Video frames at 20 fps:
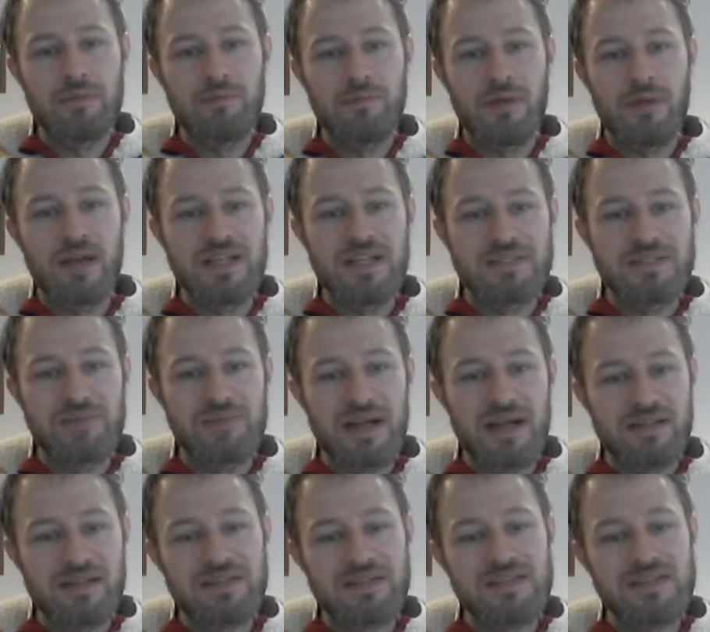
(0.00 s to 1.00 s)
its
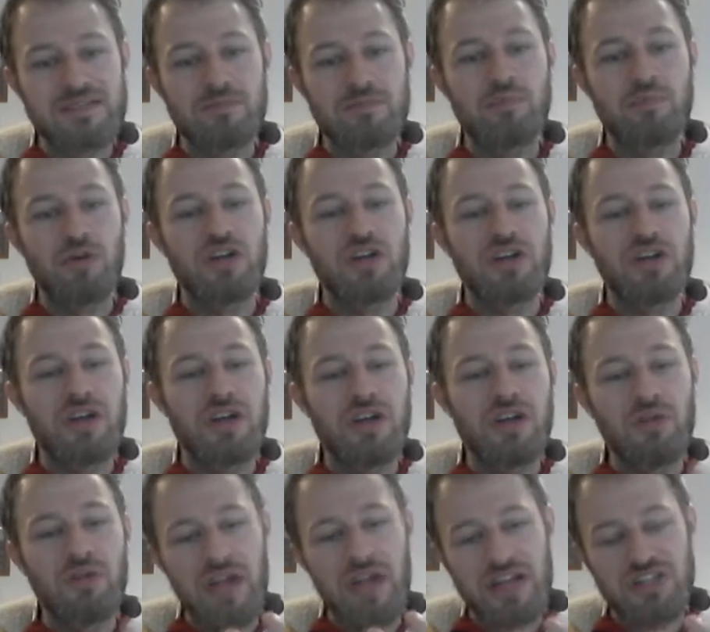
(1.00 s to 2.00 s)
magnetism, but it
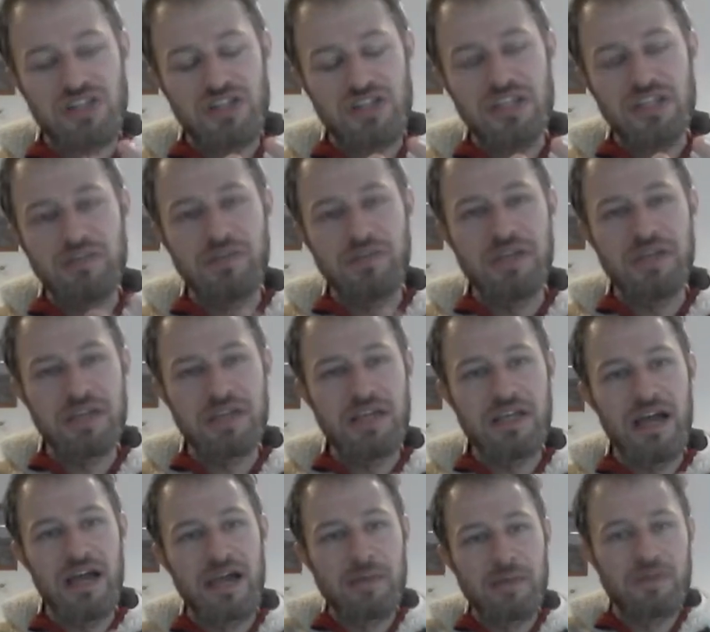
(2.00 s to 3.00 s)
will actually
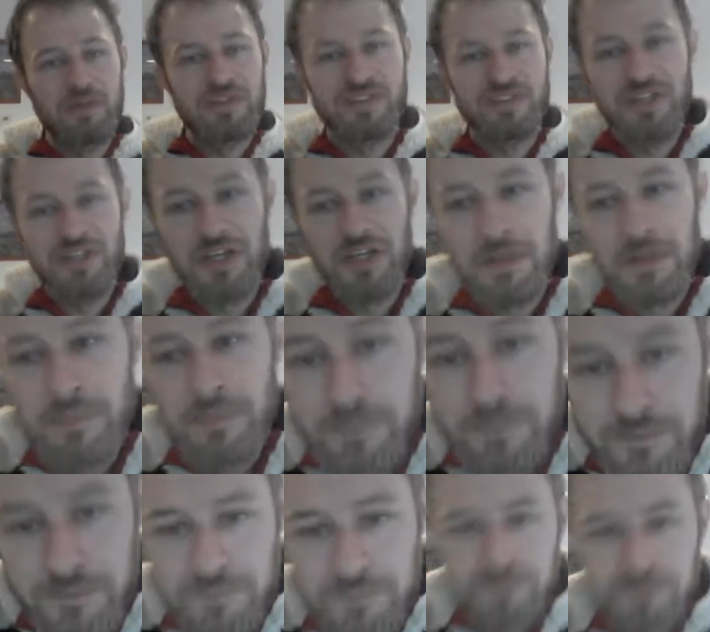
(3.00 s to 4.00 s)
be able to
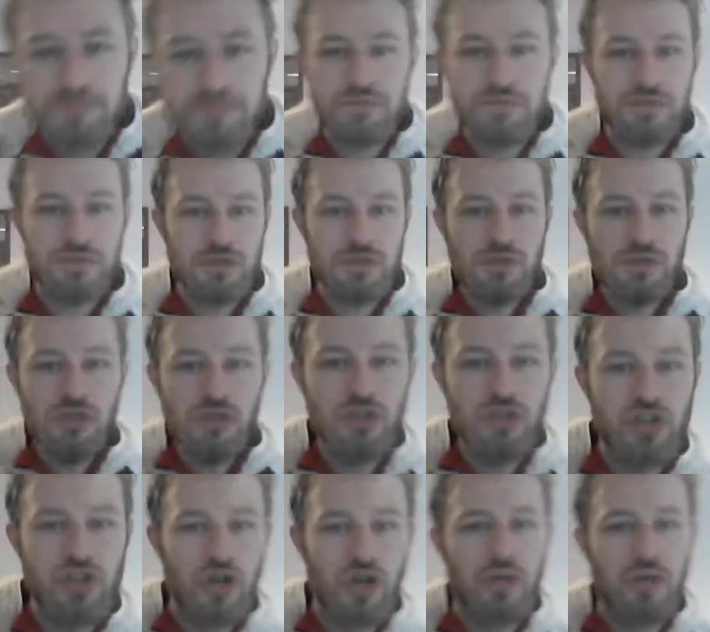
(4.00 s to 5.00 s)

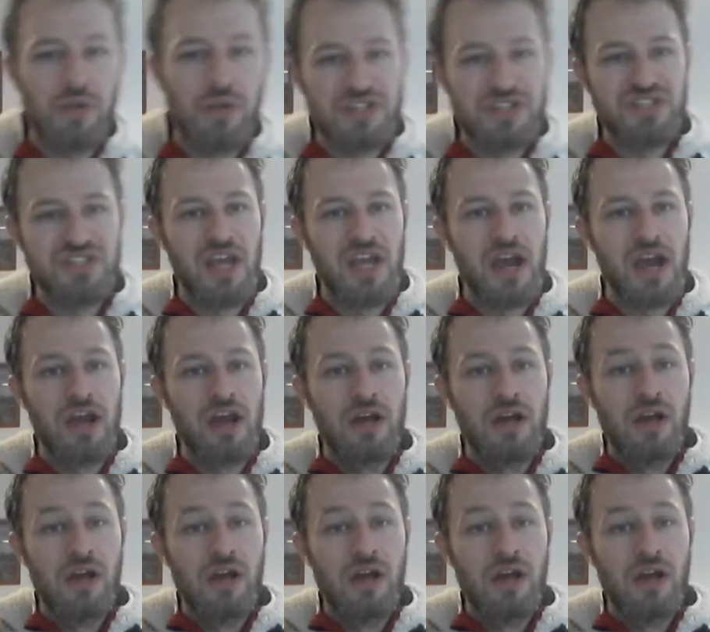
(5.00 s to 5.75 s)
show you what's there.